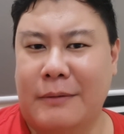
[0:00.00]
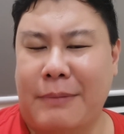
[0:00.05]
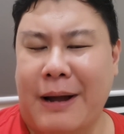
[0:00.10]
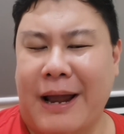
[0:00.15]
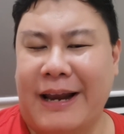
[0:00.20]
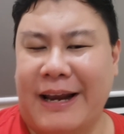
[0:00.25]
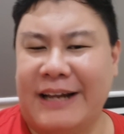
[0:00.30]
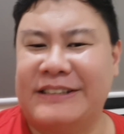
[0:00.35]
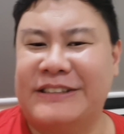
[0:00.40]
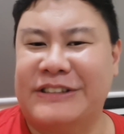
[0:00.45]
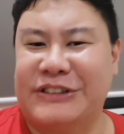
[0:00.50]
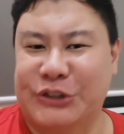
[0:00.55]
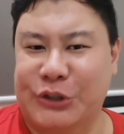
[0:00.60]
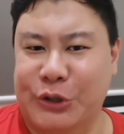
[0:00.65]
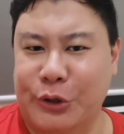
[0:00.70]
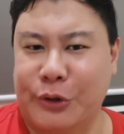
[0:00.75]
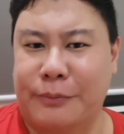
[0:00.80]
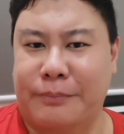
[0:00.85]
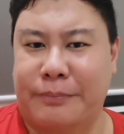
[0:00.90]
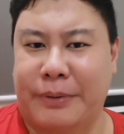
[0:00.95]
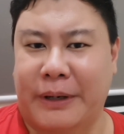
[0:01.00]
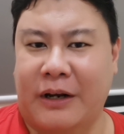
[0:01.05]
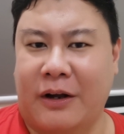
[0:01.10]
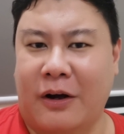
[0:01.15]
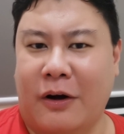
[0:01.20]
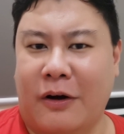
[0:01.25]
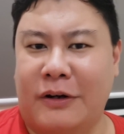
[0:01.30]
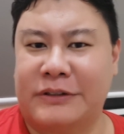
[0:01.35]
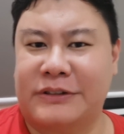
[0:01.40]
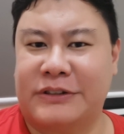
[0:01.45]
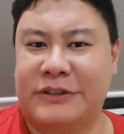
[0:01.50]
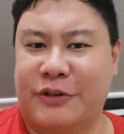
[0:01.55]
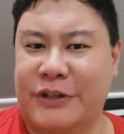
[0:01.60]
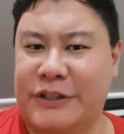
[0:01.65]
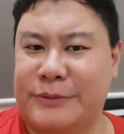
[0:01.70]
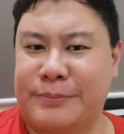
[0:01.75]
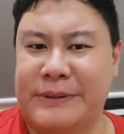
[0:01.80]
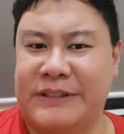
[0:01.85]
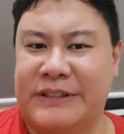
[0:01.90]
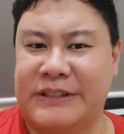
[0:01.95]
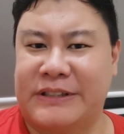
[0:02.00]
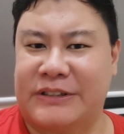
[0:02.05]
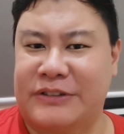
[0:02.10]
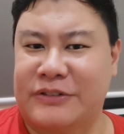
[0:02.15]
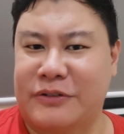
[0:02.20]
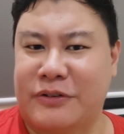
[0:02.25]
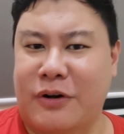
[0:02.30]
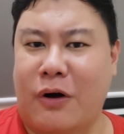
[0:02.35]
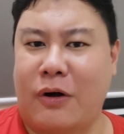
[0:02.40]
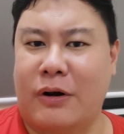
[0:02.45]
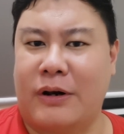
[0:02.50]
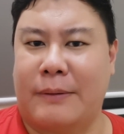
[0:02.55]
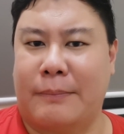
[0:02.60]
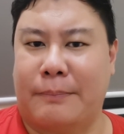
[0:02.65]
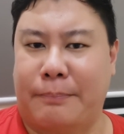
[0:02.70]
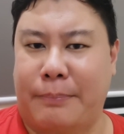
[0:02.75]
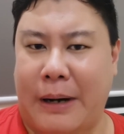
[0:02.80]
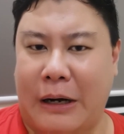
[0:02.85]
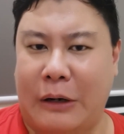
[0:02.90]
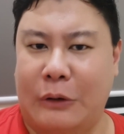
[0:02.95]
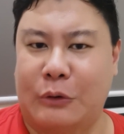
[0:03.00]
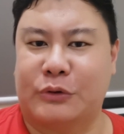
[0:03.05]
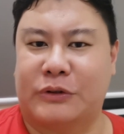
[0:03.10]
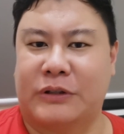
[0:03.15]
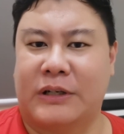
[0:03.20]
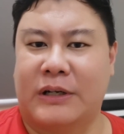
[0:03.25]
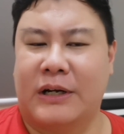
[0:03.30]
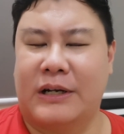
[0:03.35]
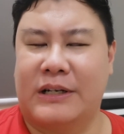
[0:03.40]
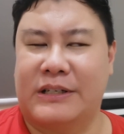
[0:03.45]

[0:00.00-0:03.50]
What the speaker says: But I guess it's good because Christmas is not about